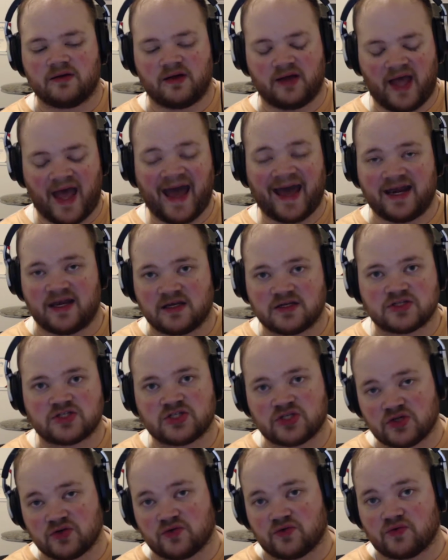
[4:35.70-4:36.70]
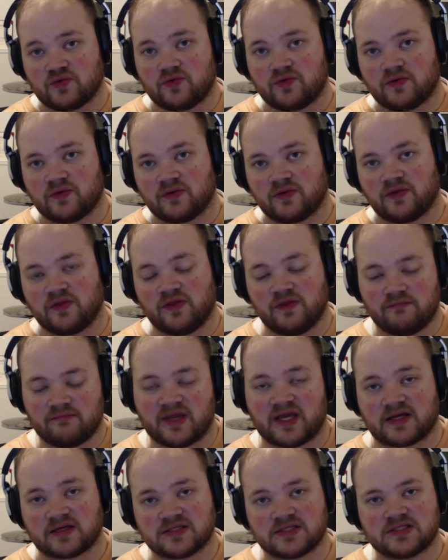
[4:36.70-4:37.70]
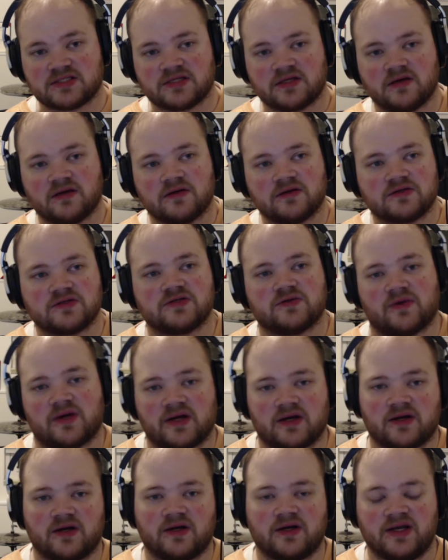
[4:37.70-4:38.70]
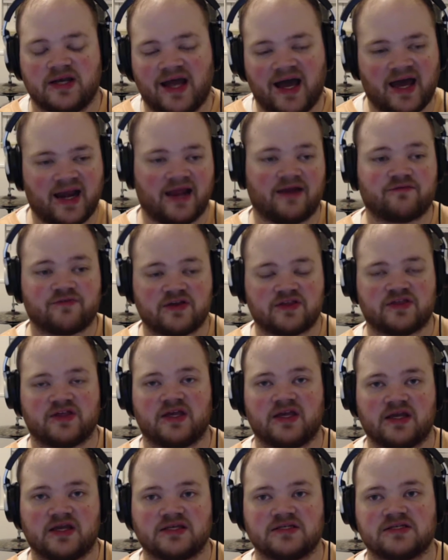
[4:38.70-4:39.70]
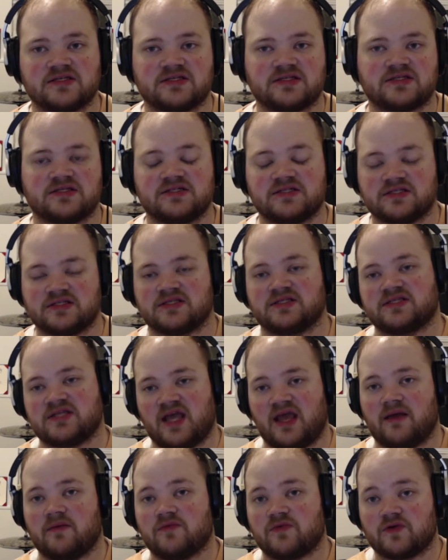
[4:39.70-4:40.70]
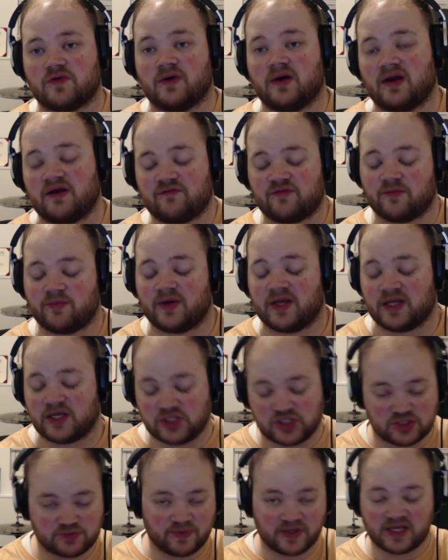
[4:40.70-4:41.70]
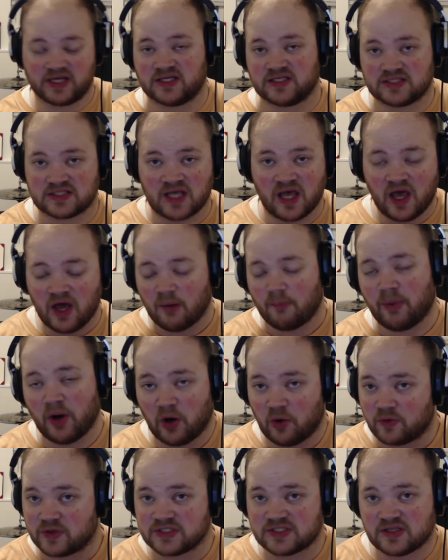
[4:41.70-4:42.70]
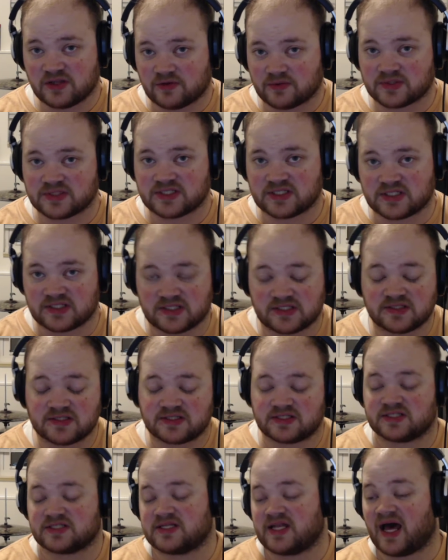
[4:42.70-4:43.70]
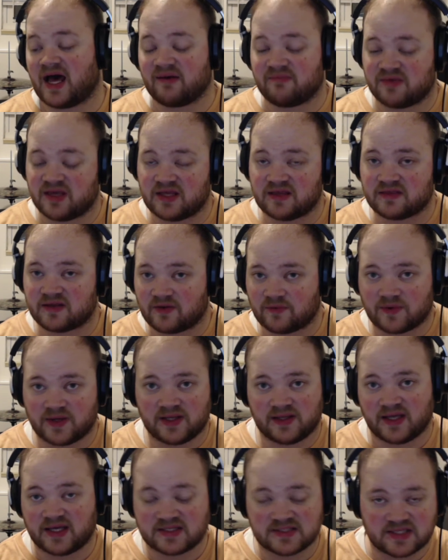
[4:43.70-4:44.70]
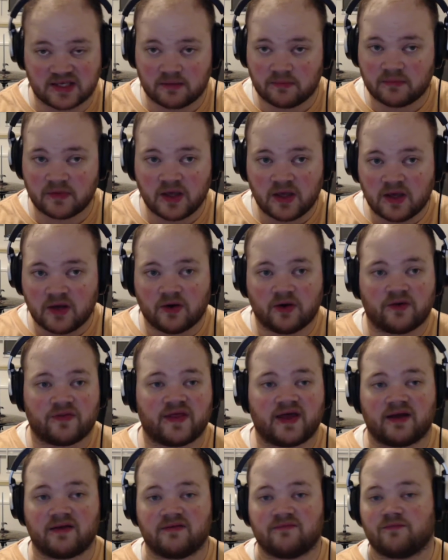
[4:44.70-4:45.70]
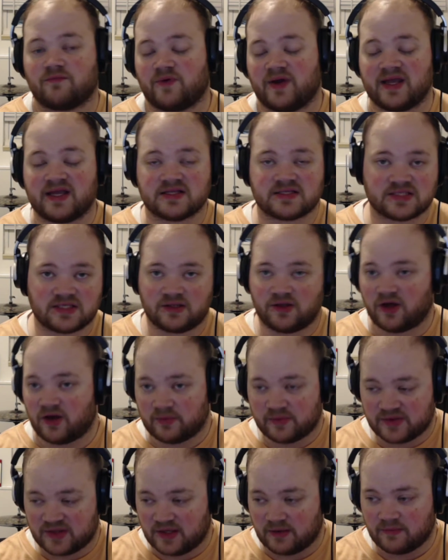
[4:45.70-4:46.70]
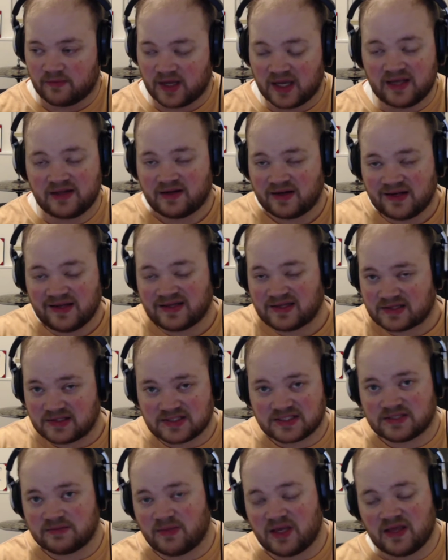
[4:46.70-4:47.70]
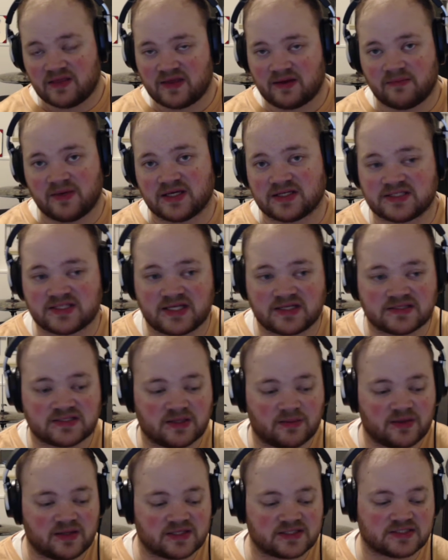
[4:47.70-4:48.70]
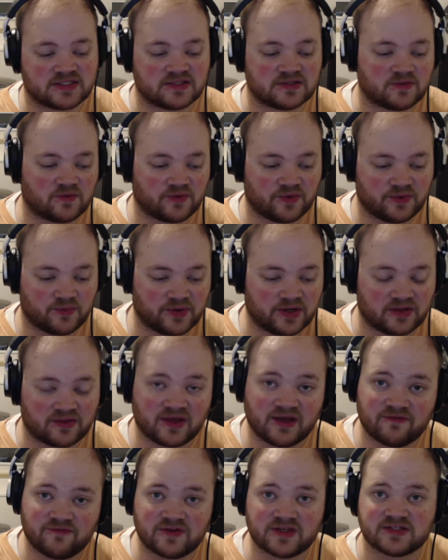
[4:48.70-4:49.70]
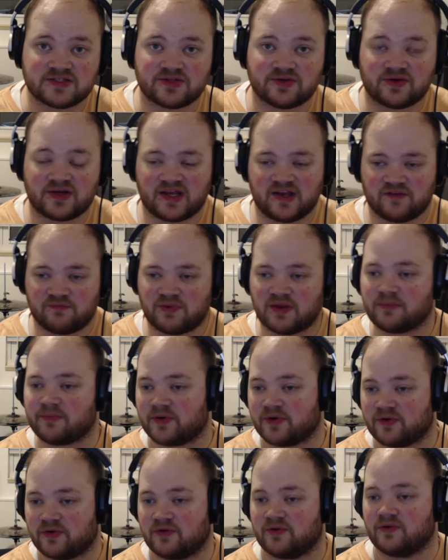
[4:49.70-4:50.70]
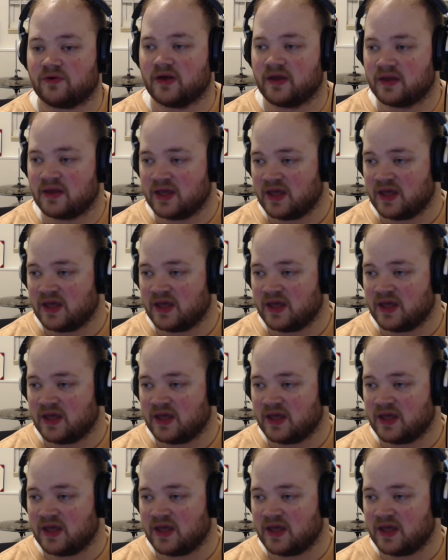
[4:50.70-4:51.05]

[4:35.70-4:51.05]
added to the mix, to where not everything is the same throughout everybody. Like just because Poe is in the Resistance does not mean that Rey likes him or that Rey gets along with him. And to me, that makes sense. I mean, this is what real life is. You can have people who